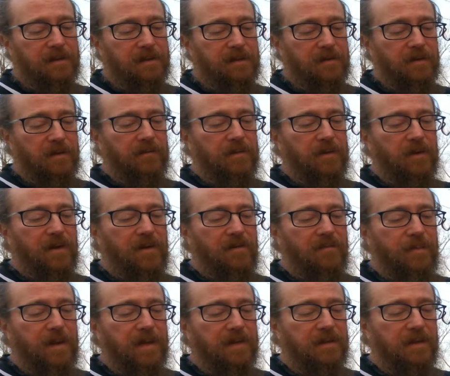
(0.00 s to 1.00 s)
So even though
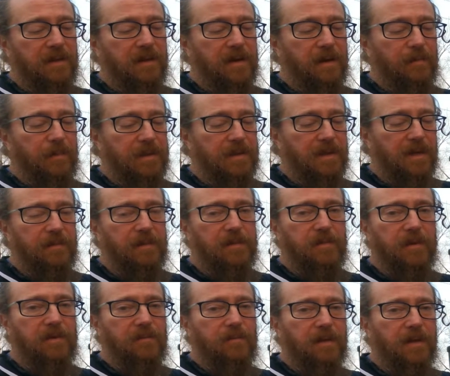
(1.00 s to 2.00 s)
I've bent it a couple times
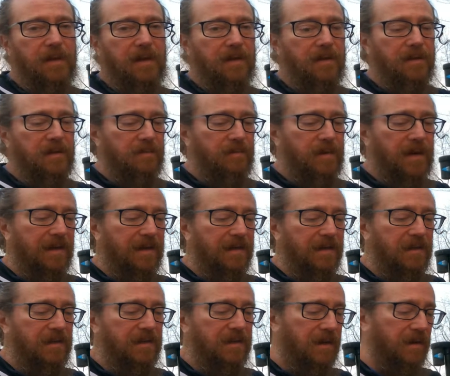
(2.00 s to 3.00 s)
with pliers back
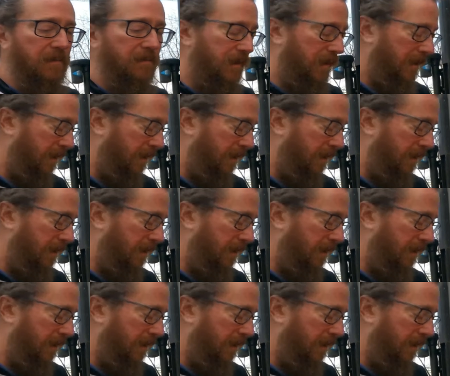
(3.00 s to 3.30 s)
into shape,